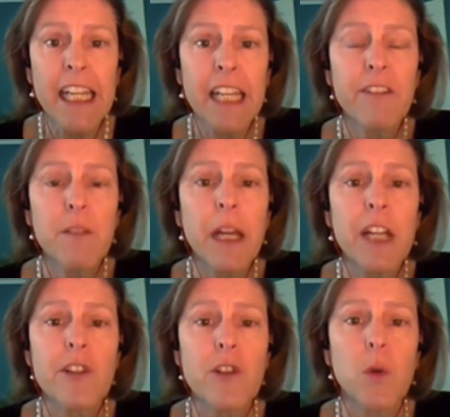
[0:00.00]
Even
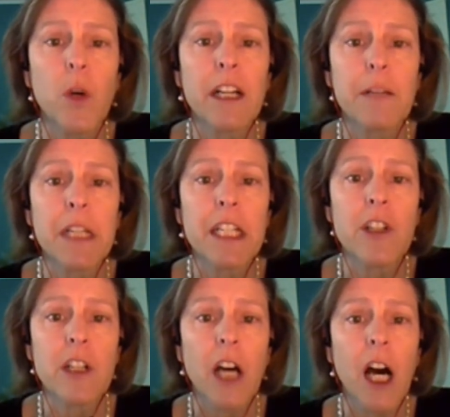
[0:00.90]
patients who are
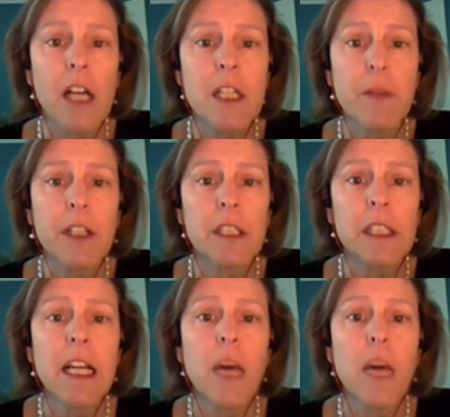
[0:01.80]
admitted to the hospital,